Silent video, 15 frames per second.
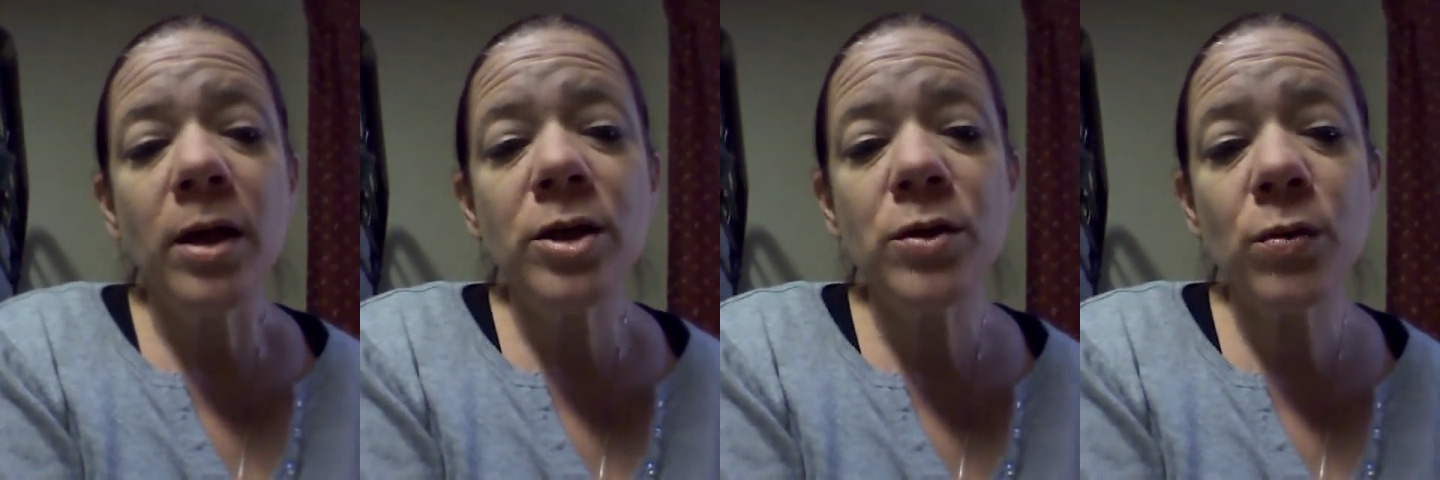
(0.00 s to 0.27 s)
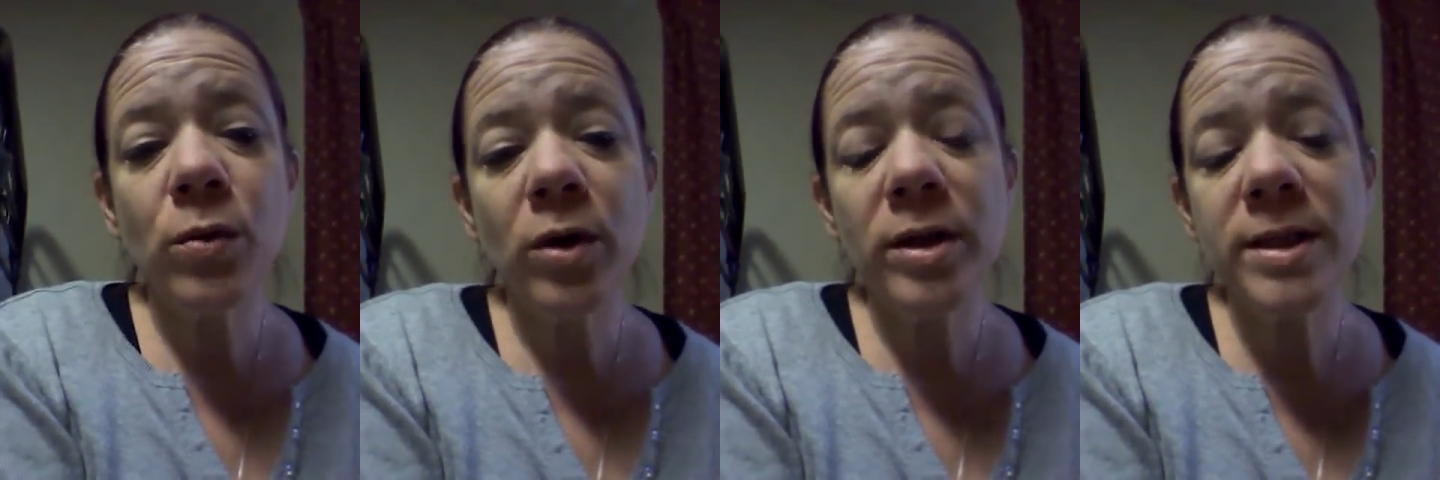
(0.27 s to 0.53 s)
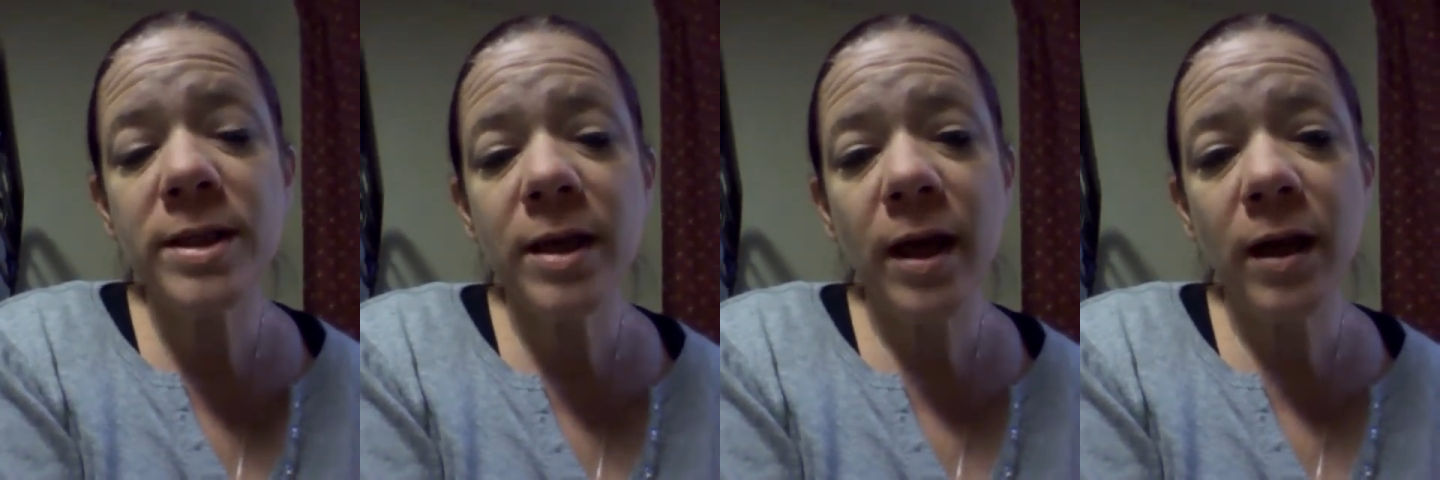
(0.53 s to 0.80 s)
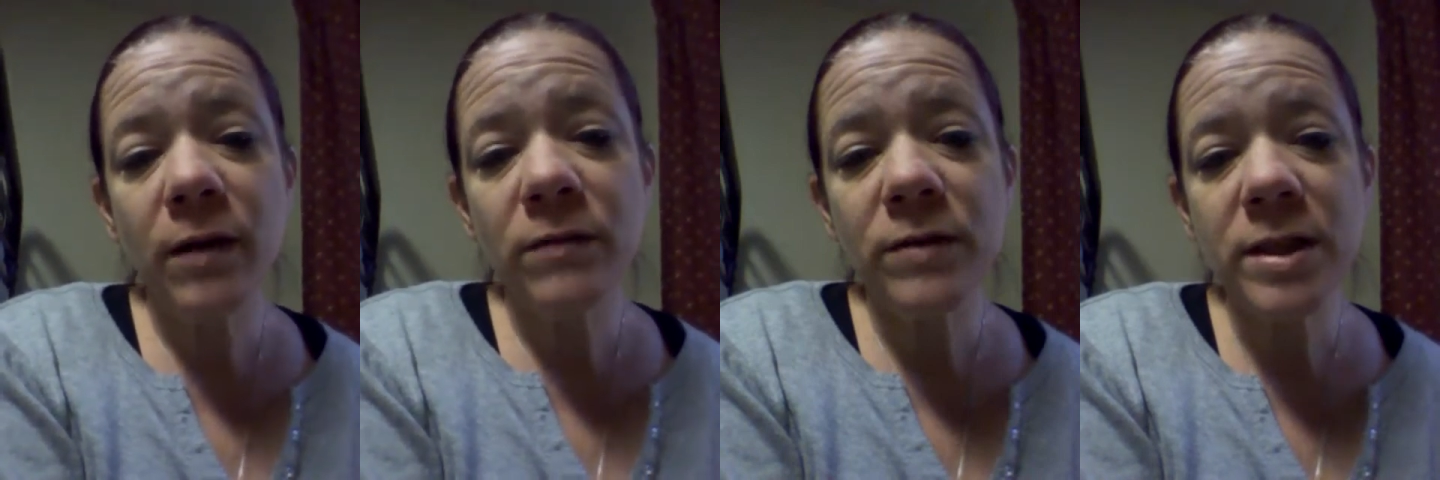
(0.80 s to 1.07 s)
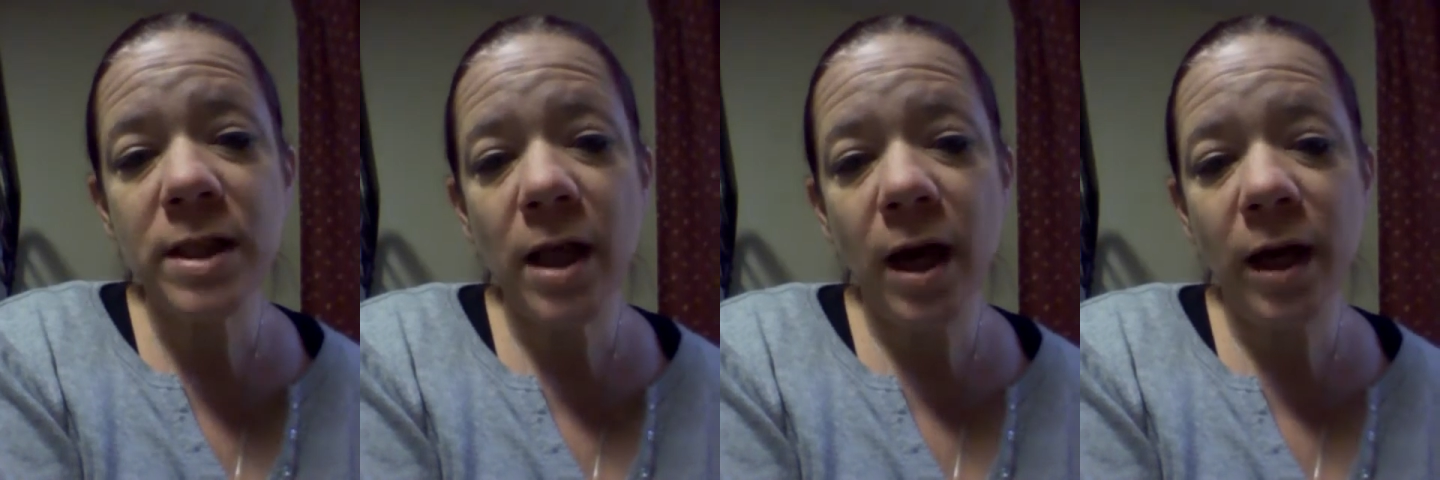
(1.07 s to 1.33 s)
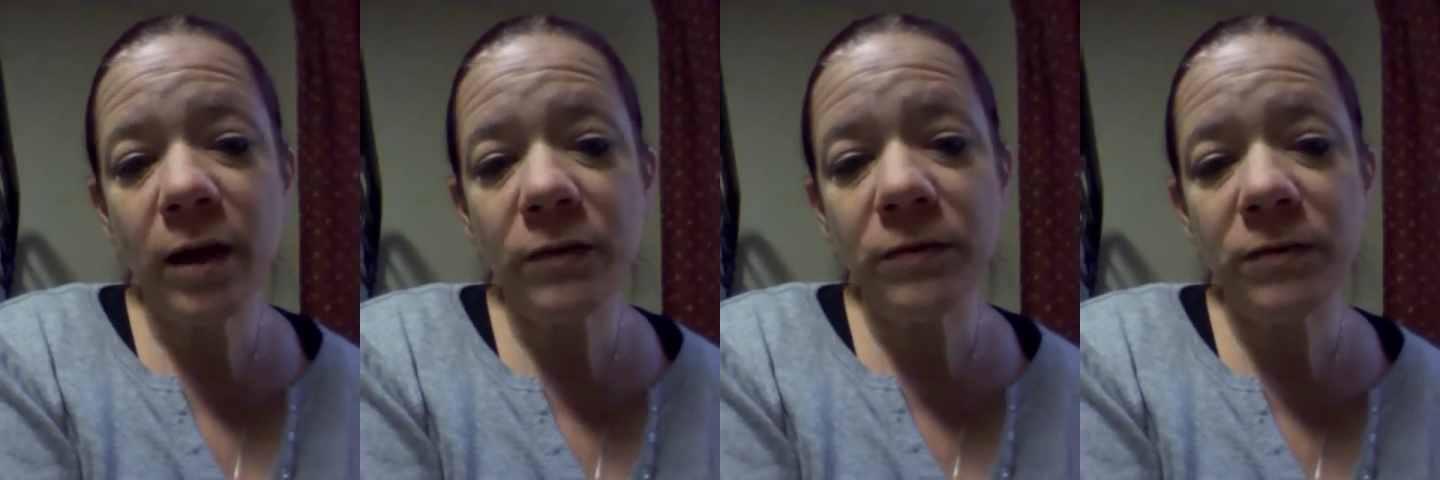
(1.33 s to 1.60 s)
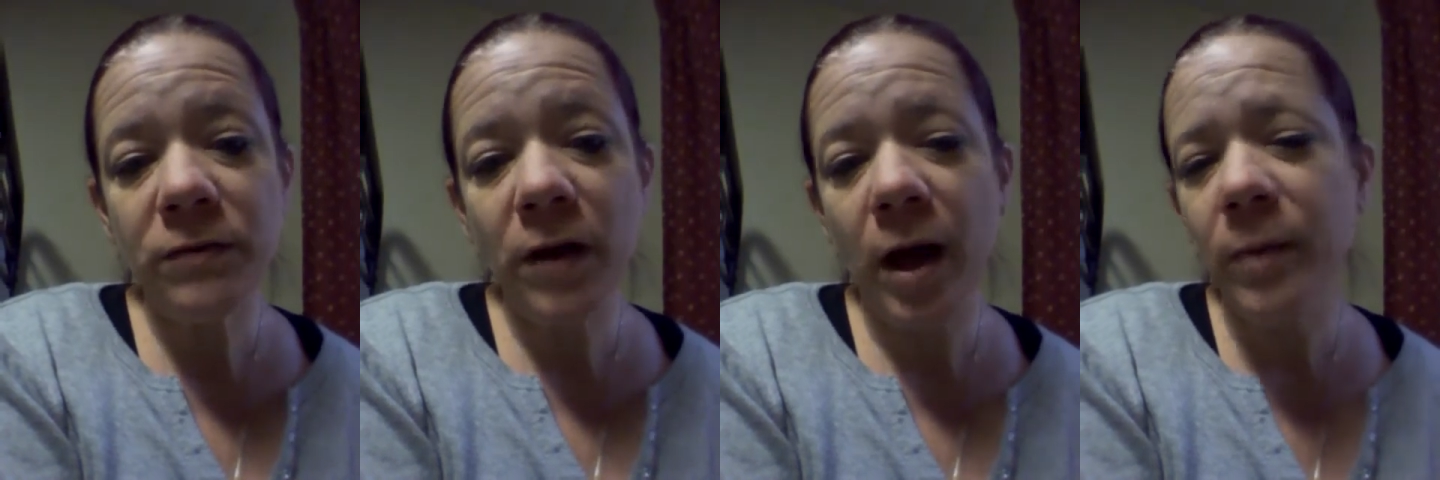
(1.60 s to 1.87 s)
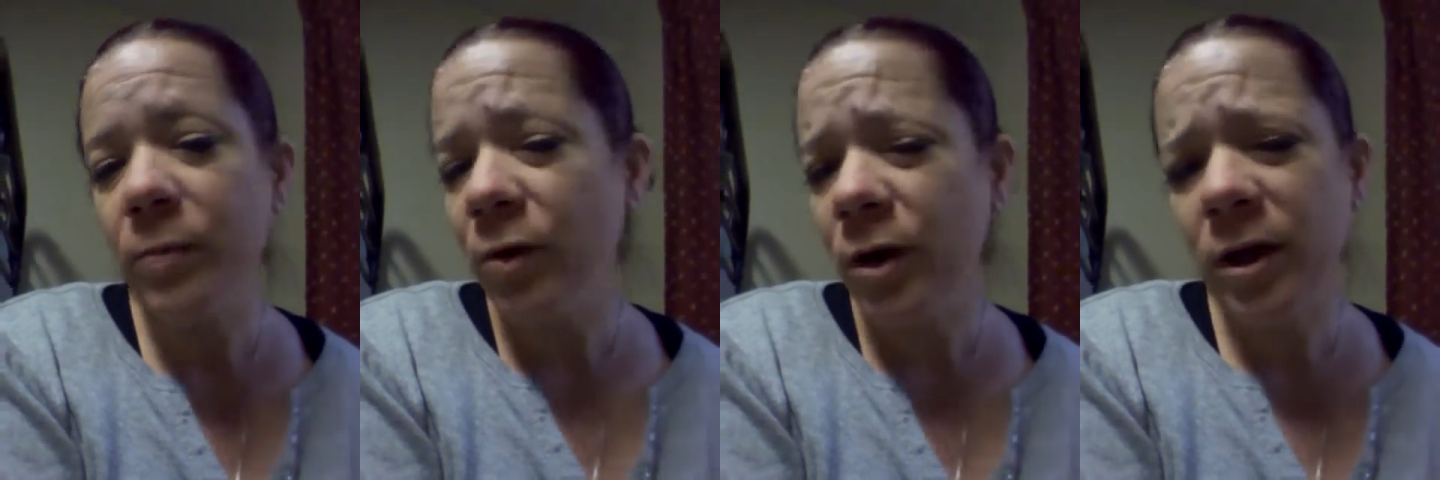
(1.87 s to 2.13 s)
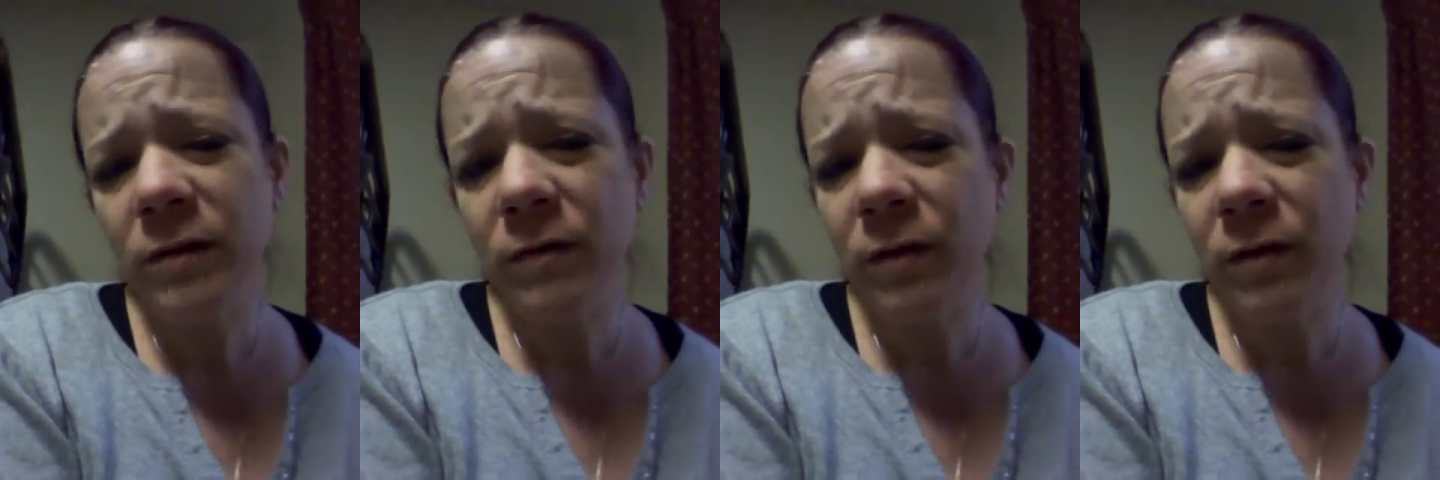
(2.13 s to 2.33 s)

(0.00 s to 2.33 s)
Towards the end of his life, I prayed